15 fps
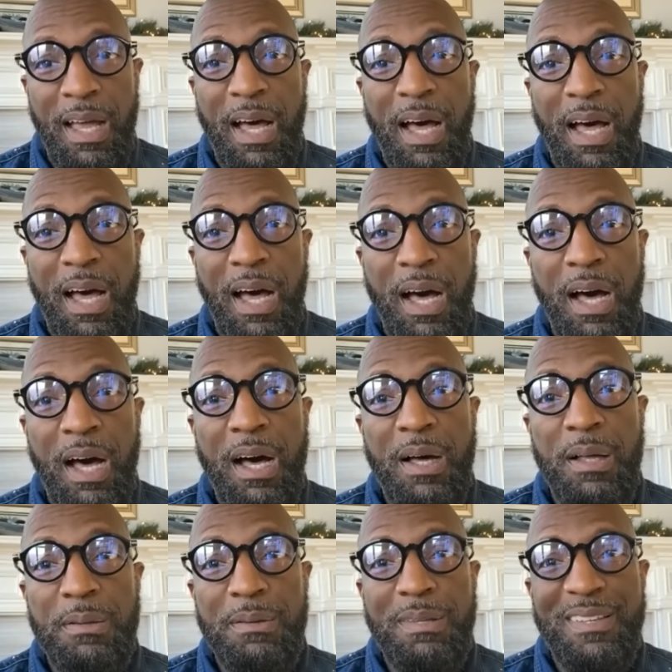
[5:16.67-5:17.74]
Ah.
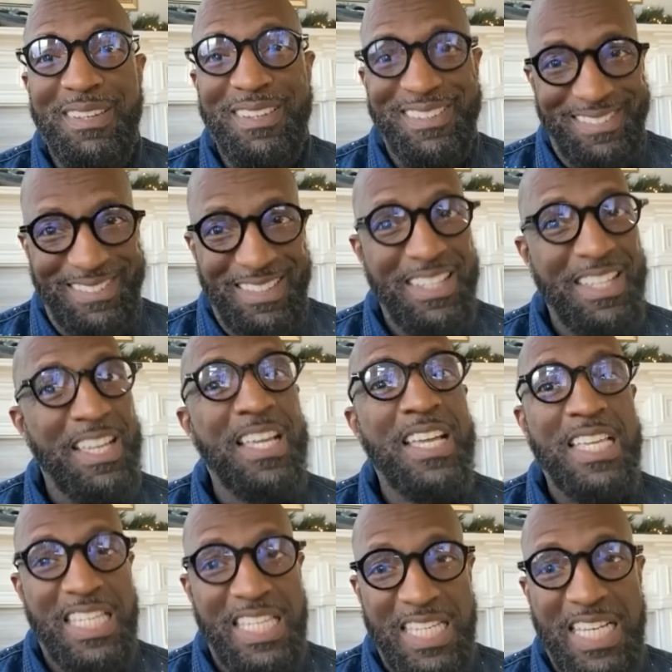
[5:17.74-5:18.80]
Uh,
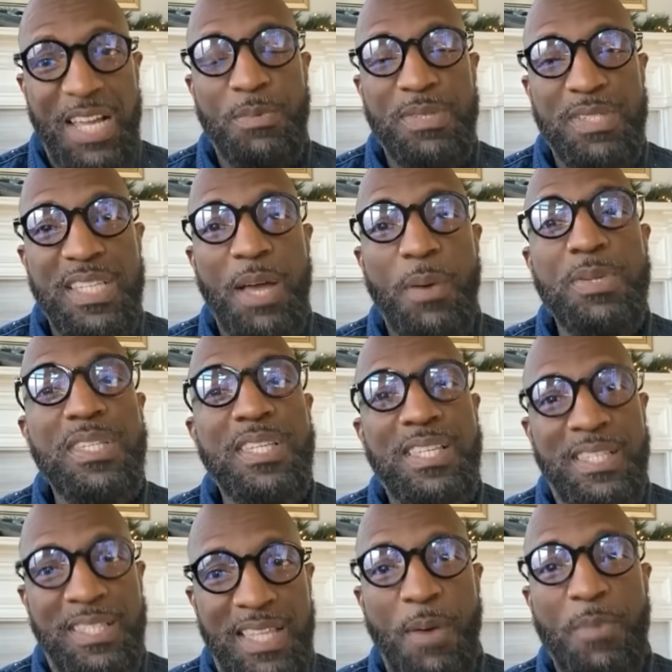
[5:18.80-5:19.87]
yeah, that was that
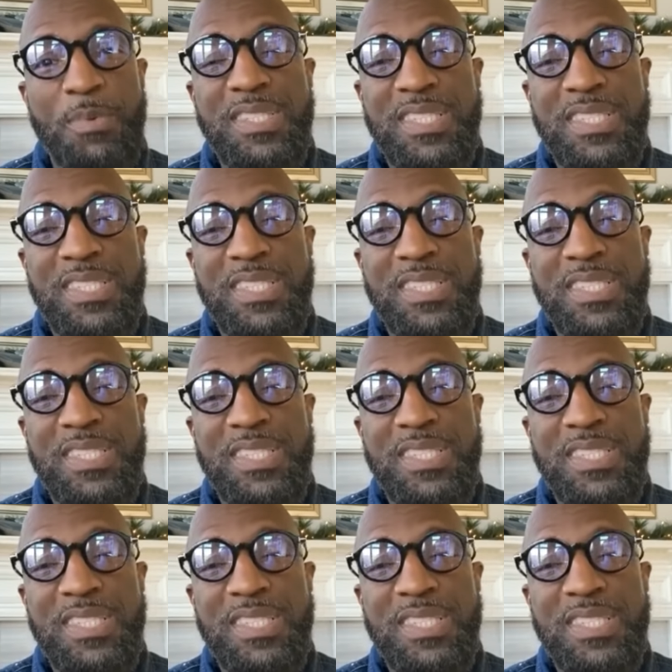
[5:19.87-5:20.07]
was that was